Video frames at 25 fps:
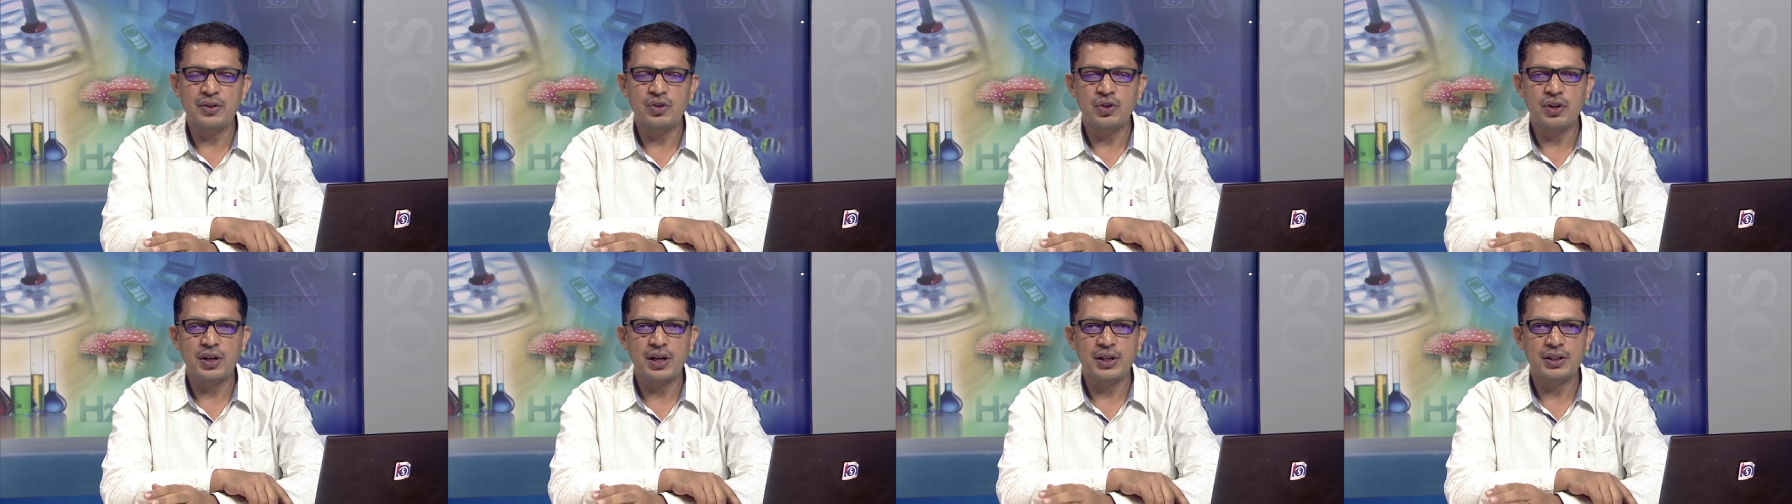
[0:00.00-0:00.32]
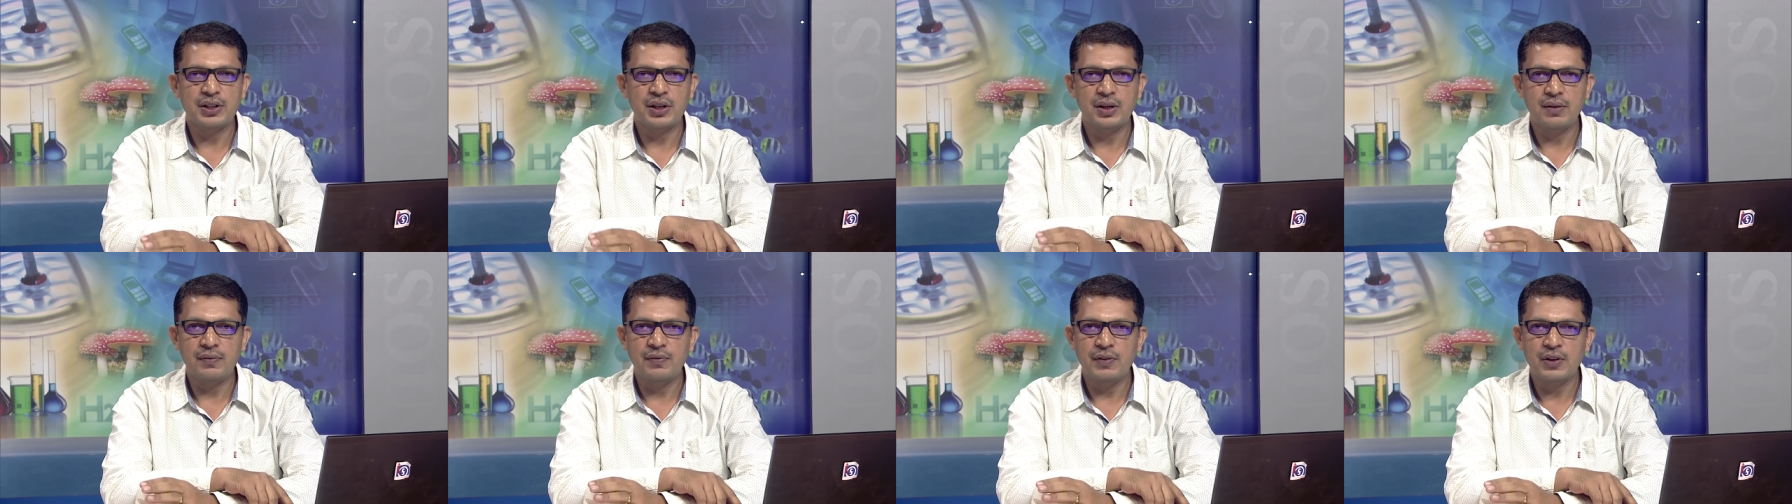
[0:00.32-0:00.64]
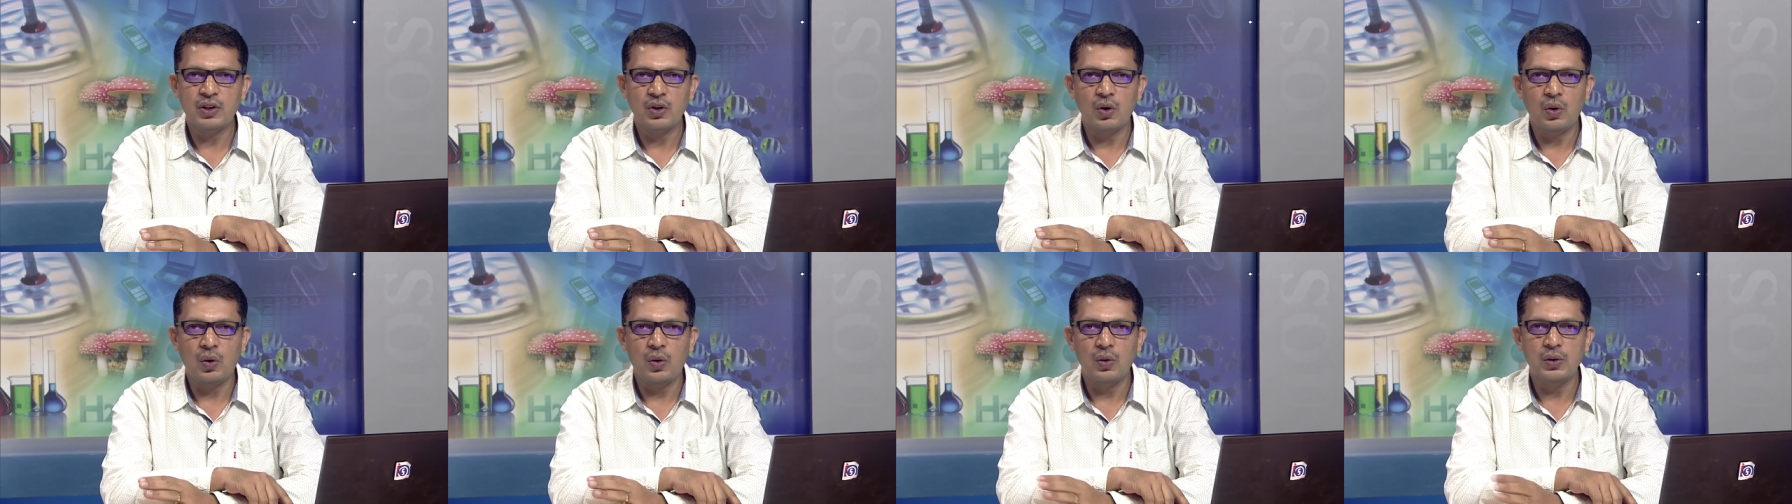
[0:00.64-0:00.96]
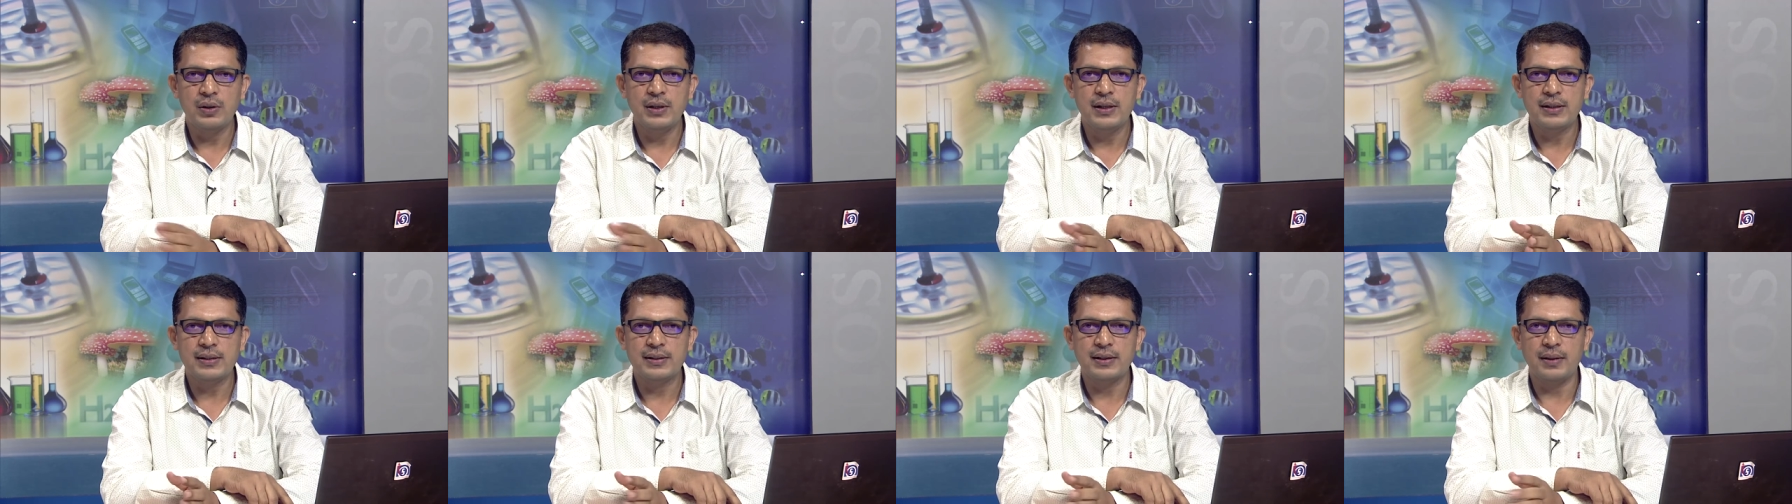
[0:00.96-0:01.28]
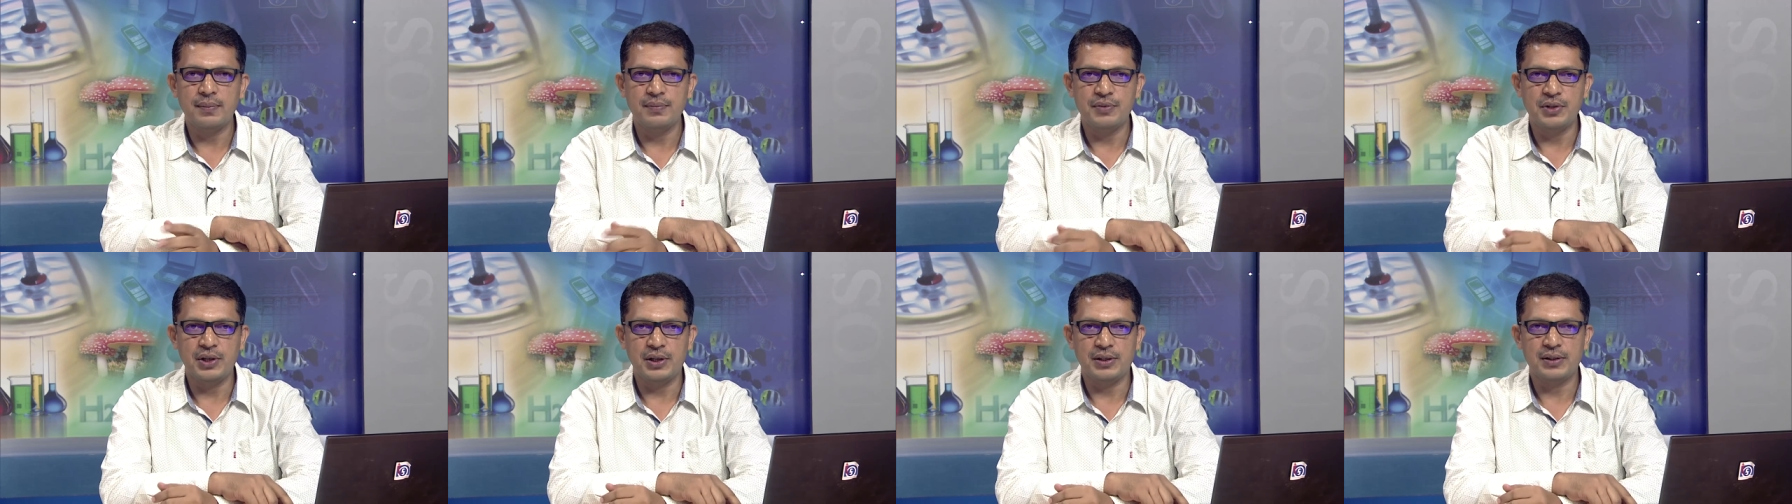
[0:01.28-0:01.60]
education with all these
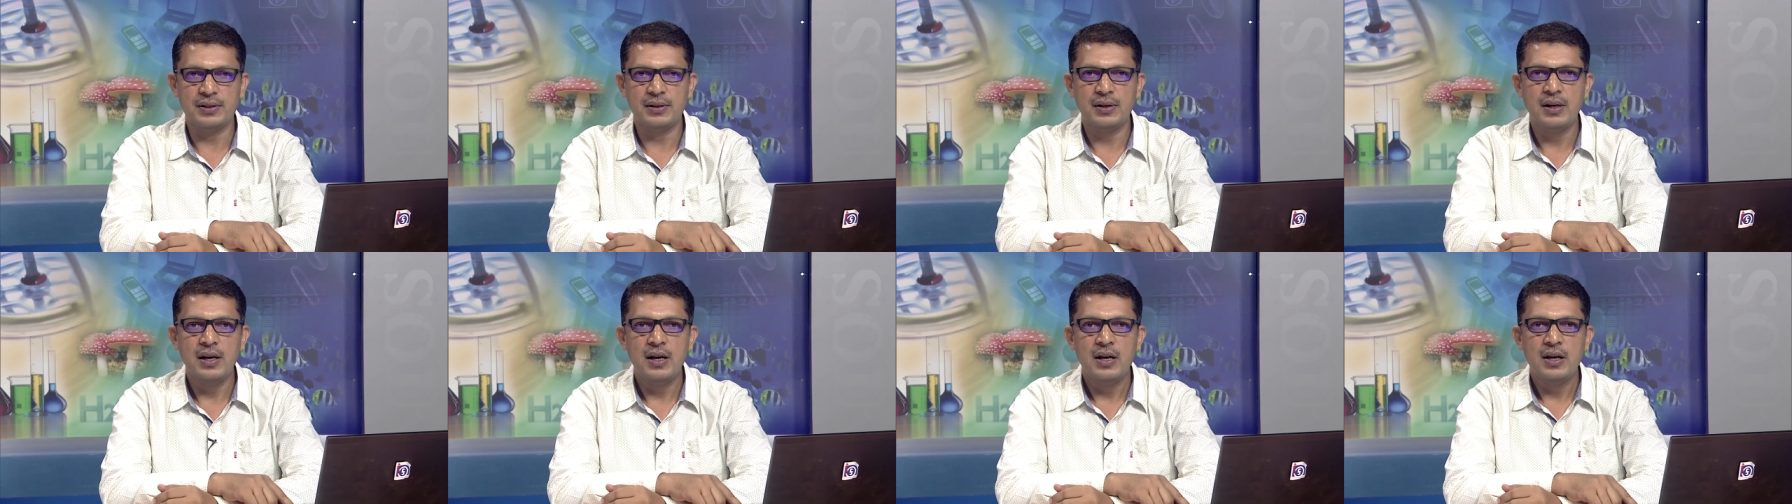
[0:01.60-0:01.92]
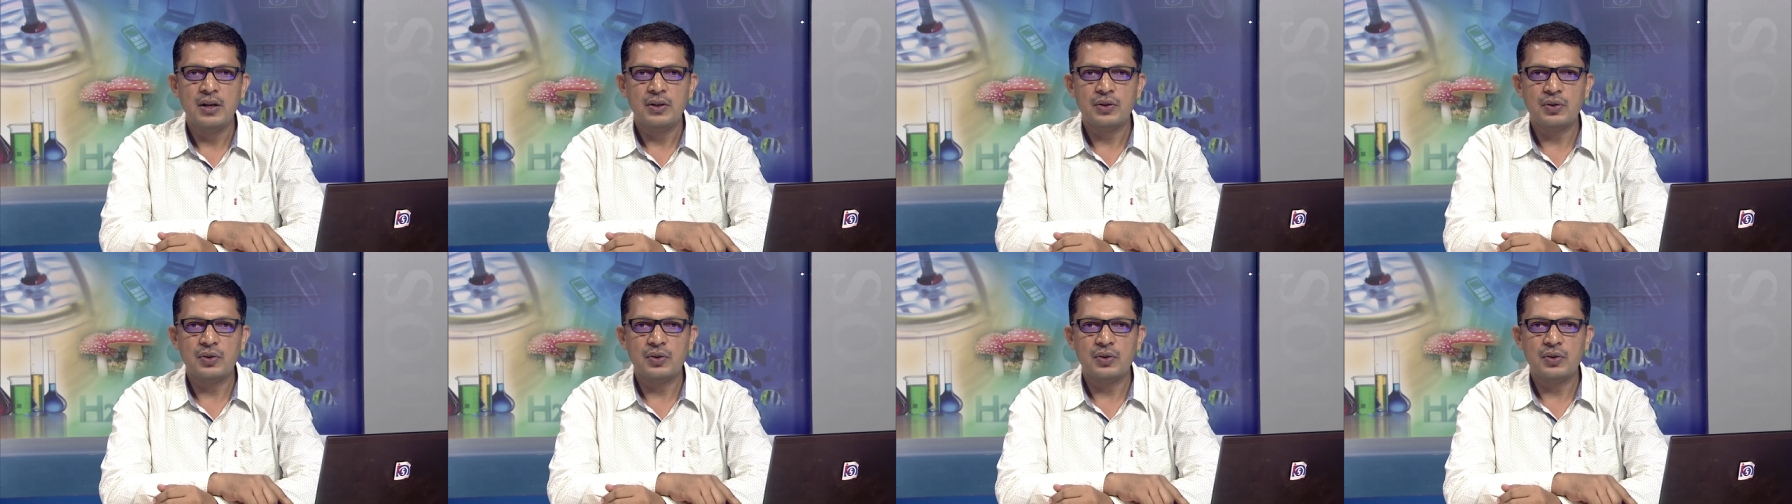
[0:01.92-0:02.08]
subjects.